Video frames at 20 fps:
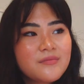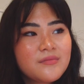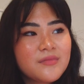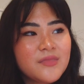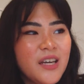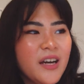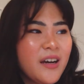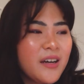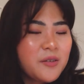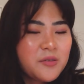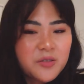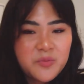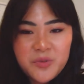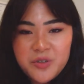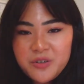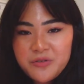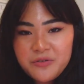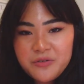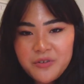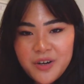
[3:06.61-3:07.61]
Yeah, it was
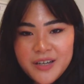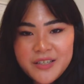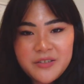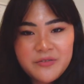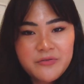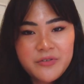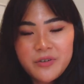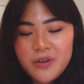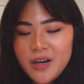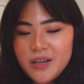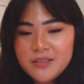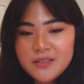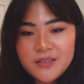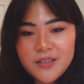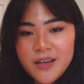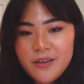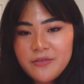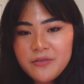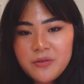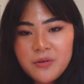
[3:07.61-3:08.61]
beautiful. I didn't feel
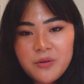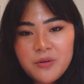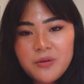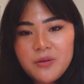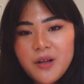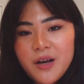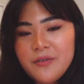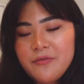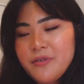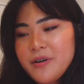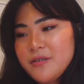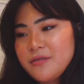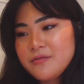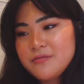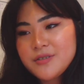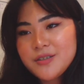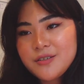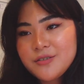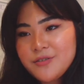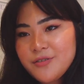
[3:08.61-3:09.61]
unsafe at all. I felt
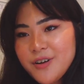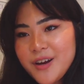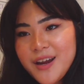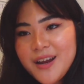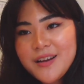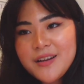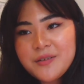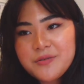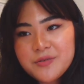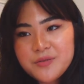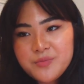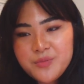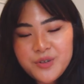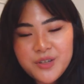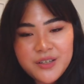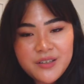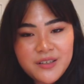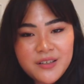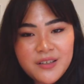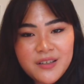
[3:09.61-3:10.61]
really great. It was
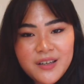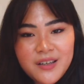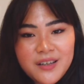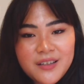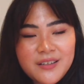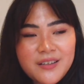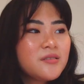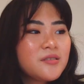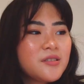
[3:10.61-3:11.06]
pretty clean.